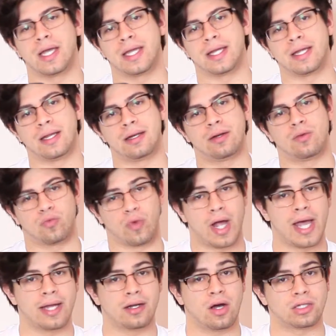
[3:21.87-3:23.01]
in
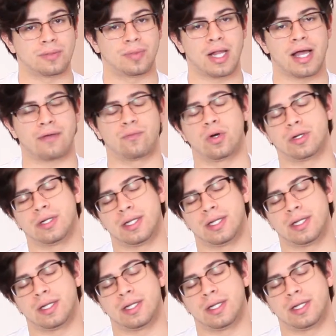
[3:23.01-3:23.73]
red on the black one,